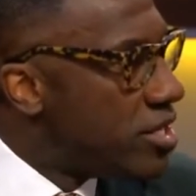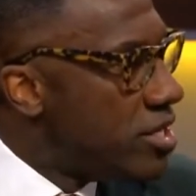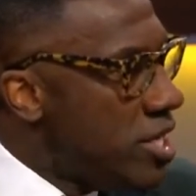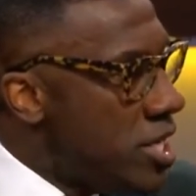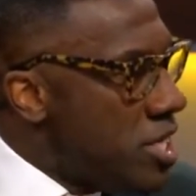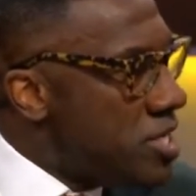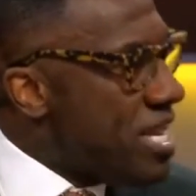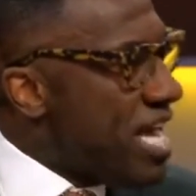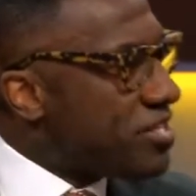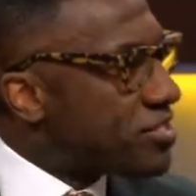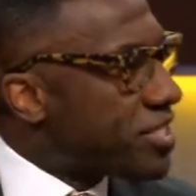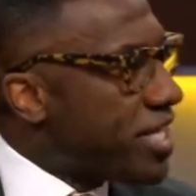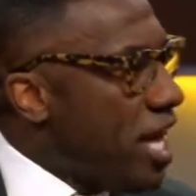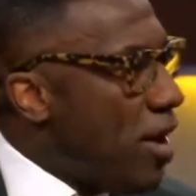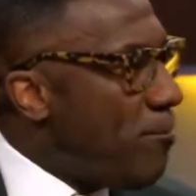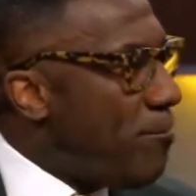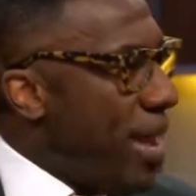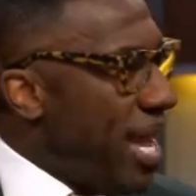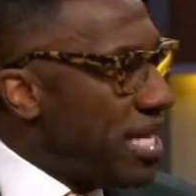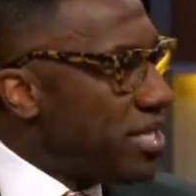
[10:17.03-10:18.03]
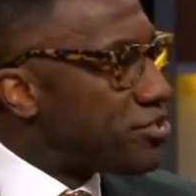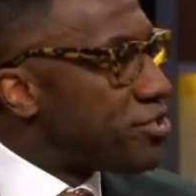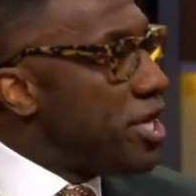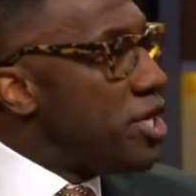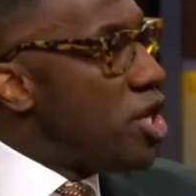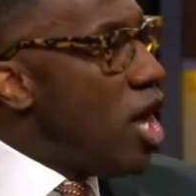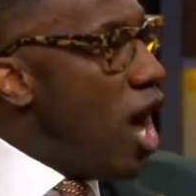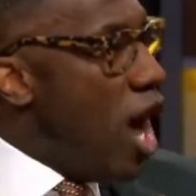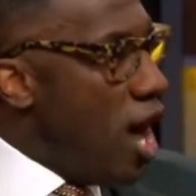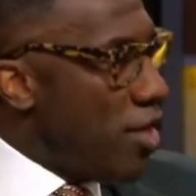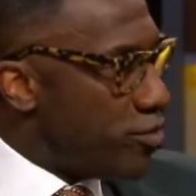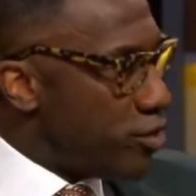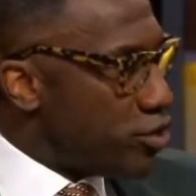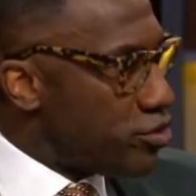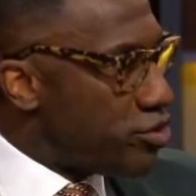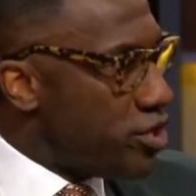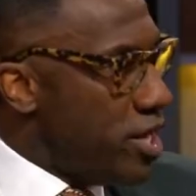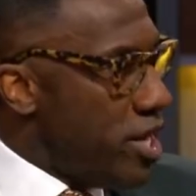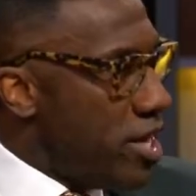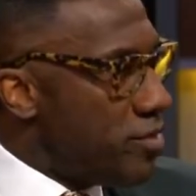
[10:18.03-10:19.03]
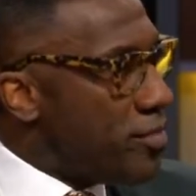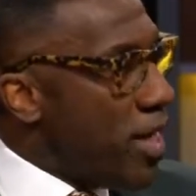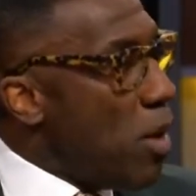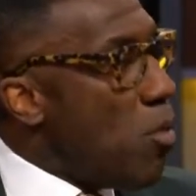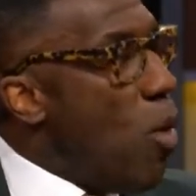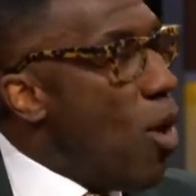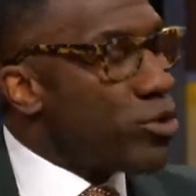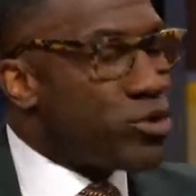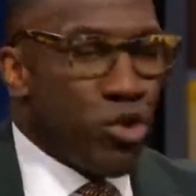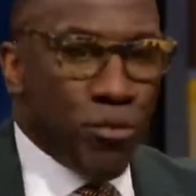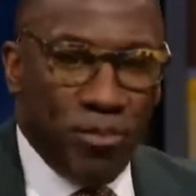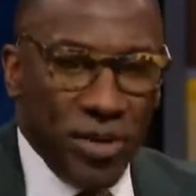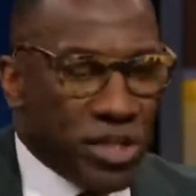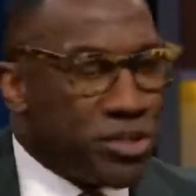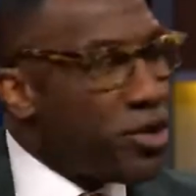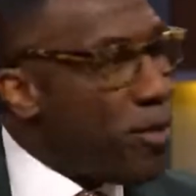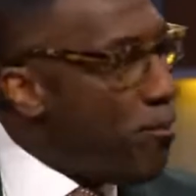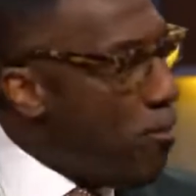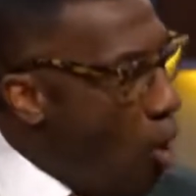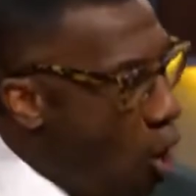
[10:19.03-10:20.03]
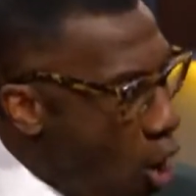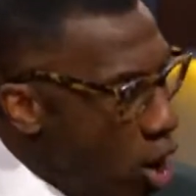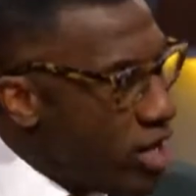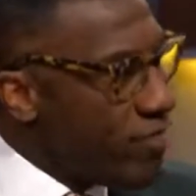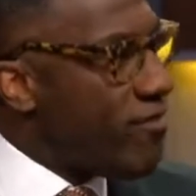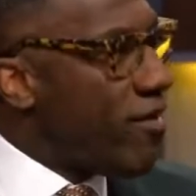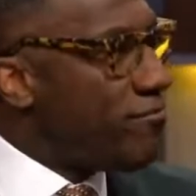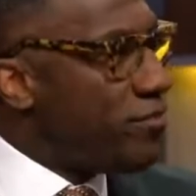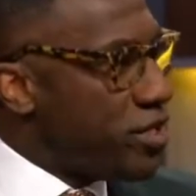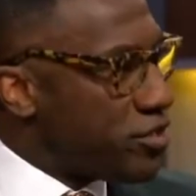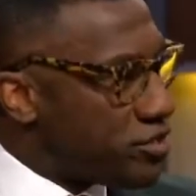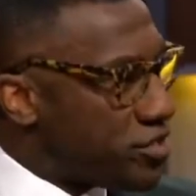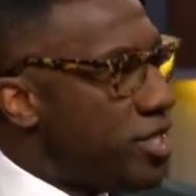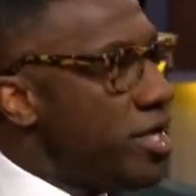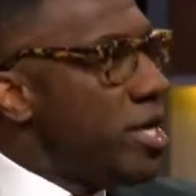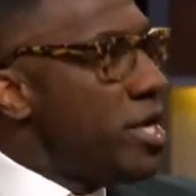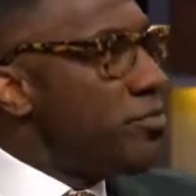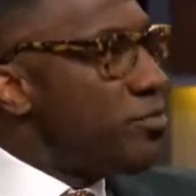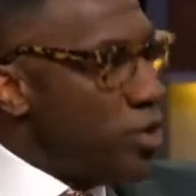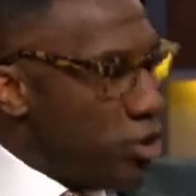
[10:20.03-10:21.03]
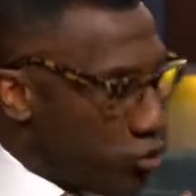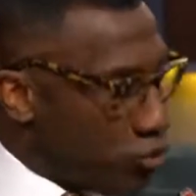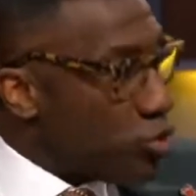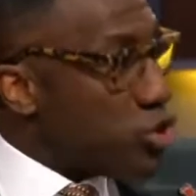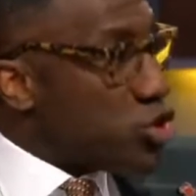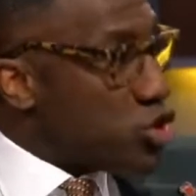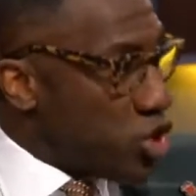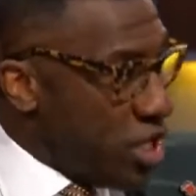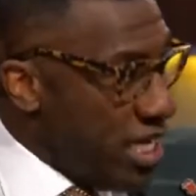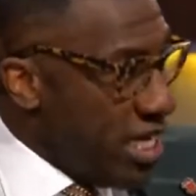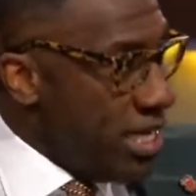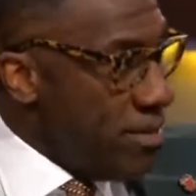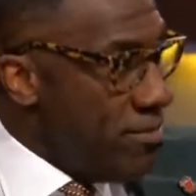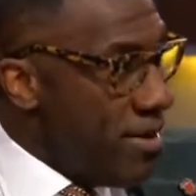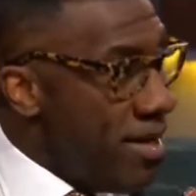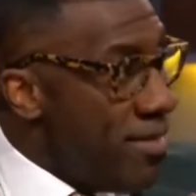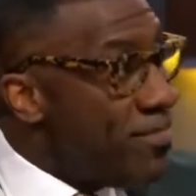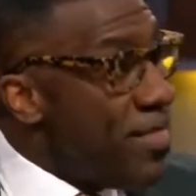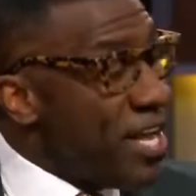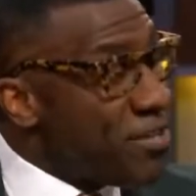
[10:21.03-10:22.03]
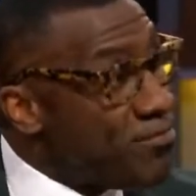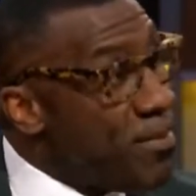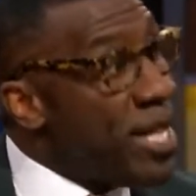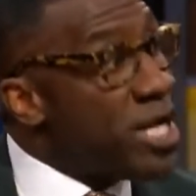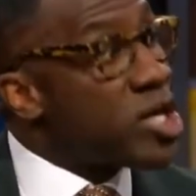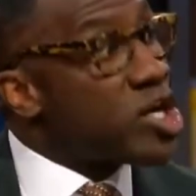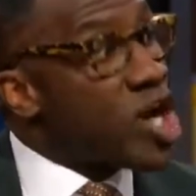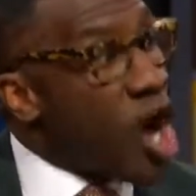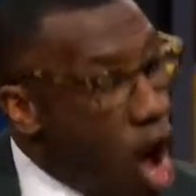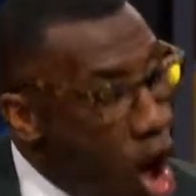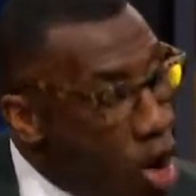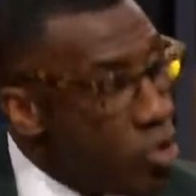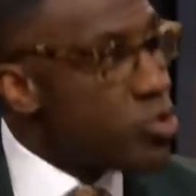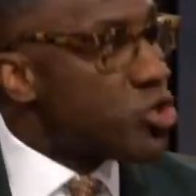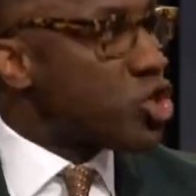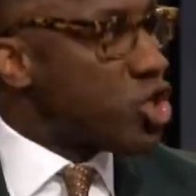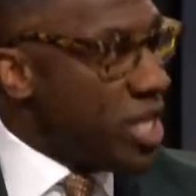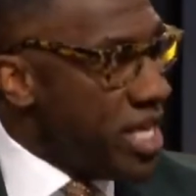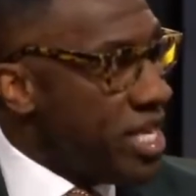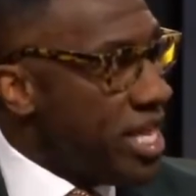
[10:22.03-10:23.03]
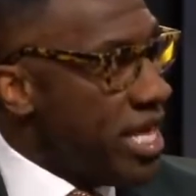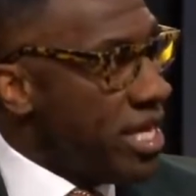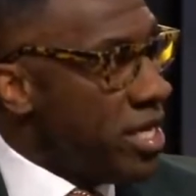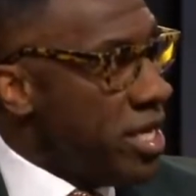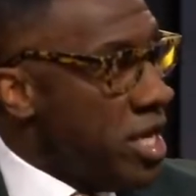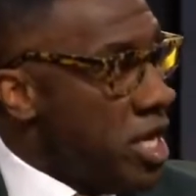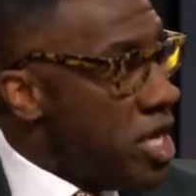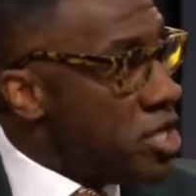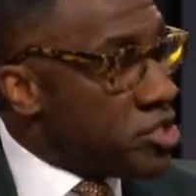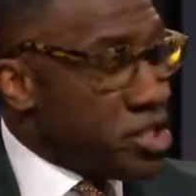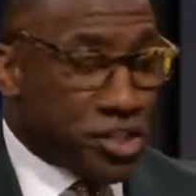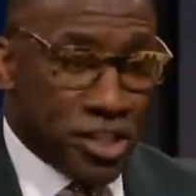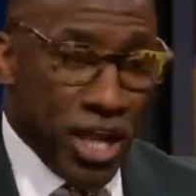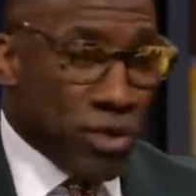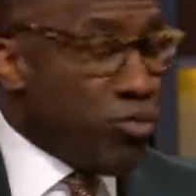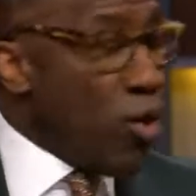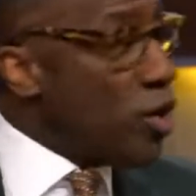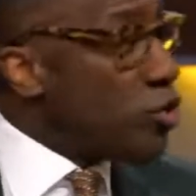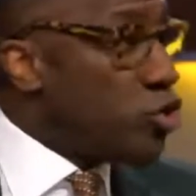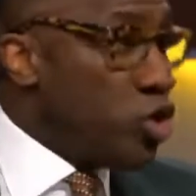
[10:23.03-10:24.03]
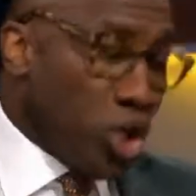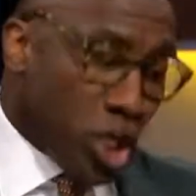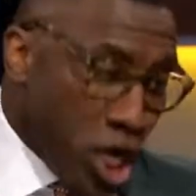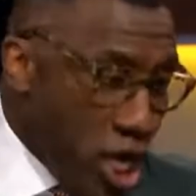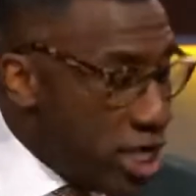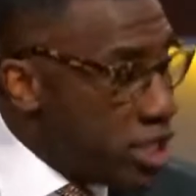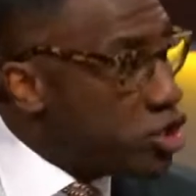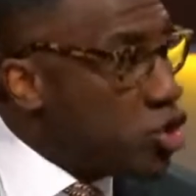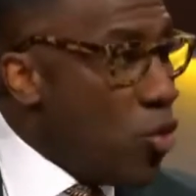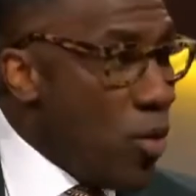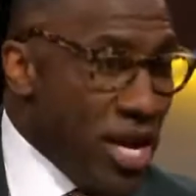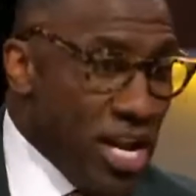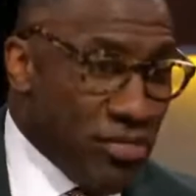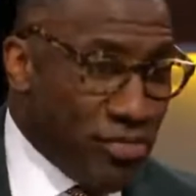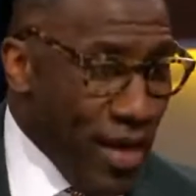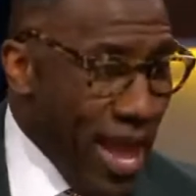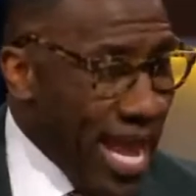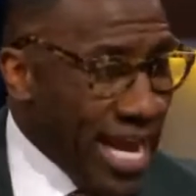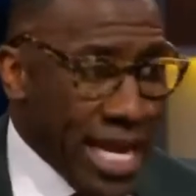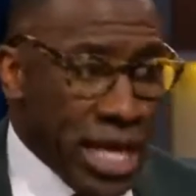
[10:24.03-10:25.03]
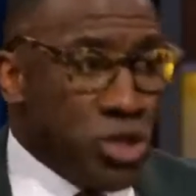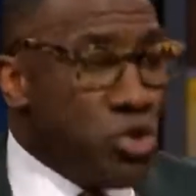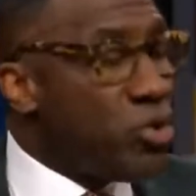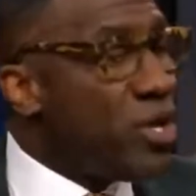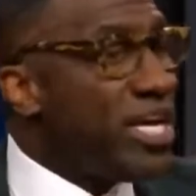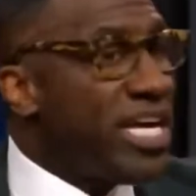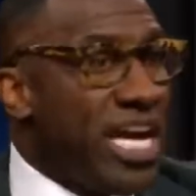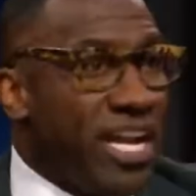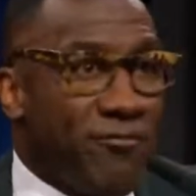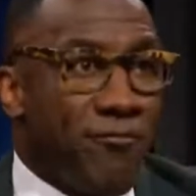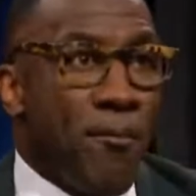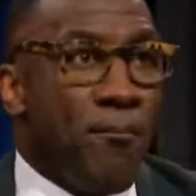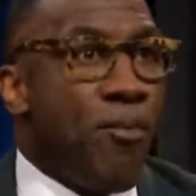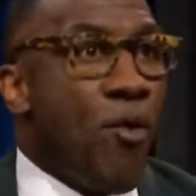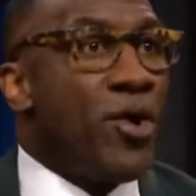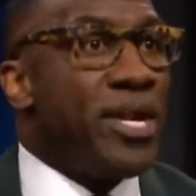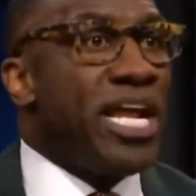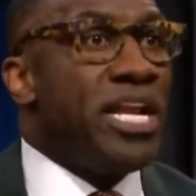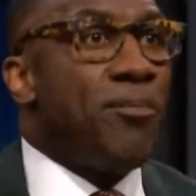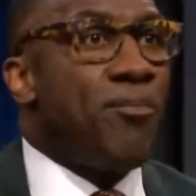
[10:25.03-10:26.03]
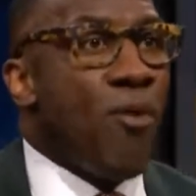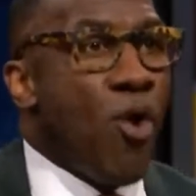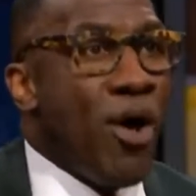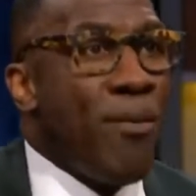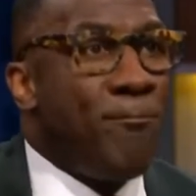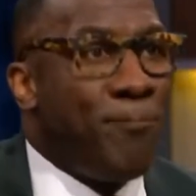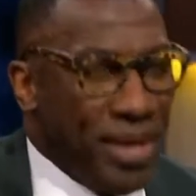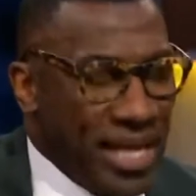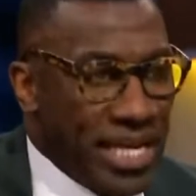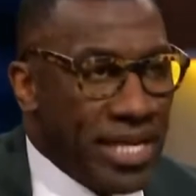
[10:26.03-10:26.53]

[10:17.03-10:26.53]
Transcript: Now, Skip Bayless and others that want to be supportive of this regime that's been caught cheating is to say, well, you couldn't do anything and you can get it from point A to point B.